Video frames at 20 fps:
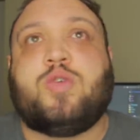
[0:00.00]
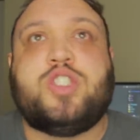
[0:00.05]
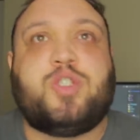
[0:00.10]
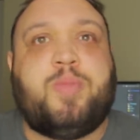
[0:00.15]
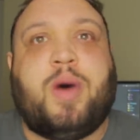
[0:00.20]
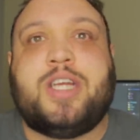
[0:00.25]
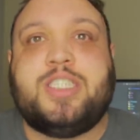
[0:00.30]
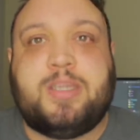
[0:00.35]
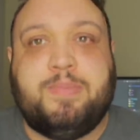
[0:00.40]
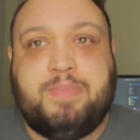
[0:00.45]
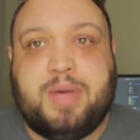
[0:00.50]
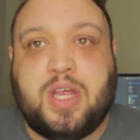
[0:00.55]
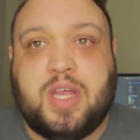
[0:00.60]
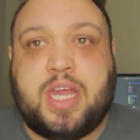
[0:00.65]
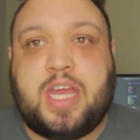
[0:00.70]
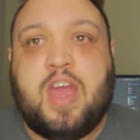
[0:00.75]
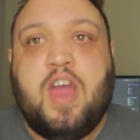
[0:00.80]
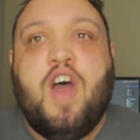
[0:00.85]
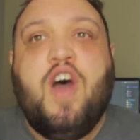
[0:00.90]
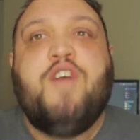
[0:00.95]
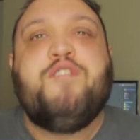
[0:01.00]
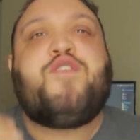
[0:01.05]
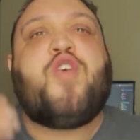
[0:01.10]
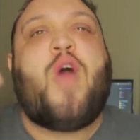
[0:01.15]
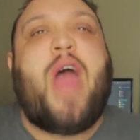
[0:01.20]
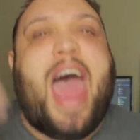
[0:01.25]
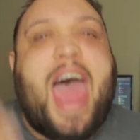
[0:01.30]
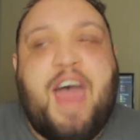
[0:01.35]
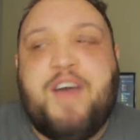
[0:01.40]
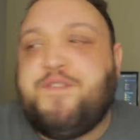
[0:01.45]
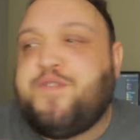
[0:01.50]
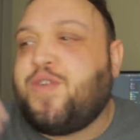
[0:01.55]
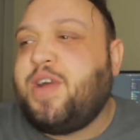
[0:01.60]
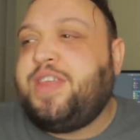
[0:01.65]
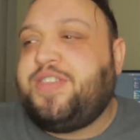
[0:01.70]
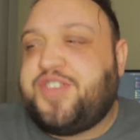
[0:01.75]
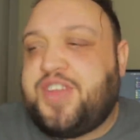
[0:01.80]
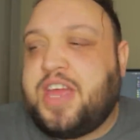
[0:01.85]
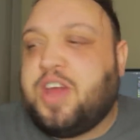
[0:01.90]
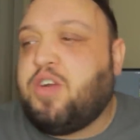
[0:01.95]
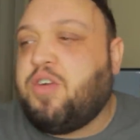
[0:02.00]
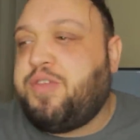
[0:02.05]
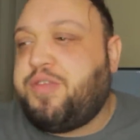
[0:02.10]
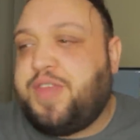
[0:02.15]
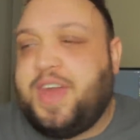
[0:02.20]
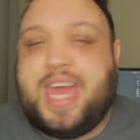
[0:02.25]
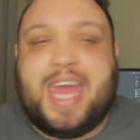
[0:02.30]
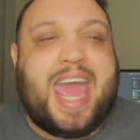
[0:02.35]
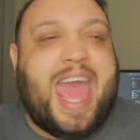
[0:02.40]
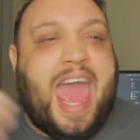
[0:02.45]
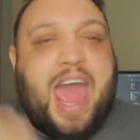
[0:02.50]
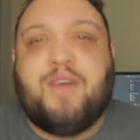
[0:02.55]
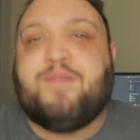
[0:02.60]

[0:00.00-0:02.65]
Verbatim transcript: responsibility for every single thing